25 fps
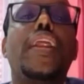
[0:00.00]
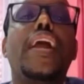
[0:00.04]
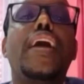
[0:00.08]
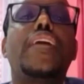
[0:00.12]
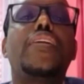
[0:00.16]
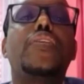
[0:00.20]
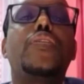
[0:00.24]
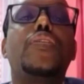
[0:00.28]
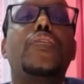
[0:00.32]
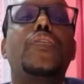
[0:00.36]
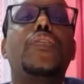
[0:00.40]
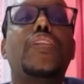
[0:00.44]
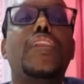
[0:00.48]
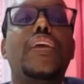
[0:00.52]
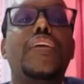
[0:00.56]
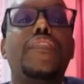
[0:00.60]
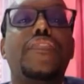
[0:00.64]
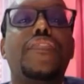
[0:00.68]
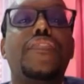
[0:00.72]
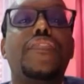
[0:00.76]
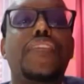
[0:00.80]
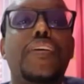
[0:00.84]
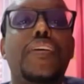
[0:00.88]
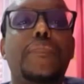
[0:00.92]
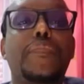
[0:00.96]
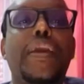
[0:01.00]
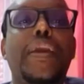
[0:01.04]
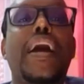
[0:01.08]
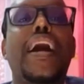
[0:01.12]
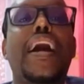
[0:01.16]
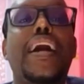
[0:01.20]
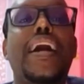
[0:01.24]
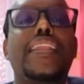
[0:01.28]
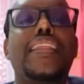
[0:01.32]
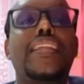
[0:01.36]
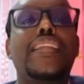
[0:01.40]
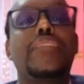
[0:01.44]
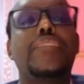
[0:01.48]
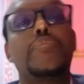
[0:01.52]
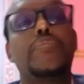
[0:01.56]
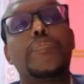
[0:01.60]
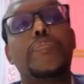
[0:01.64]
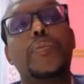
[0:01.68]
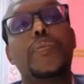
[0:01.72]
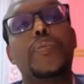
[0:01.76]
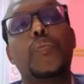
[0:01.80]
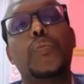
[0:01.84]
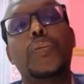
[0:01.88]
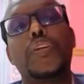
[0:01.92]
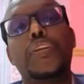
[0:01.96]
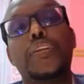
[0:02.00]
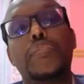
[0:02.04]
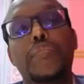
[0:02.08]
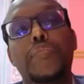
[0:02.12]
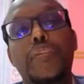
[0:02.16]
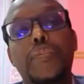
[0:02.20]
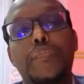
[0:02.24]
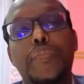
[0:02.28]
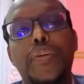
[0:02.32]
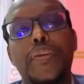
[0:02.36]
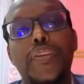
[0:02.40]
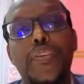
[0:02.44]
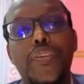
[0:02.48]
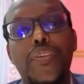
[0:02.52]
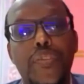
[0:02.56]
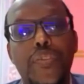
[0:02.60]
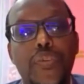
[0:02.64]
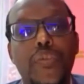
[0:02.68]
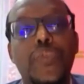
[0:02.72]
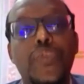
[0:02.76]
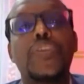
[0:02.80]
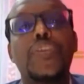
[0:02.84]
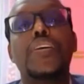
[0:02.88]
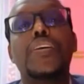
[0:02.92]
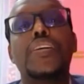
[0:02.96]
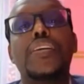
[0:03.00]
are you leaving behind that people will remember you,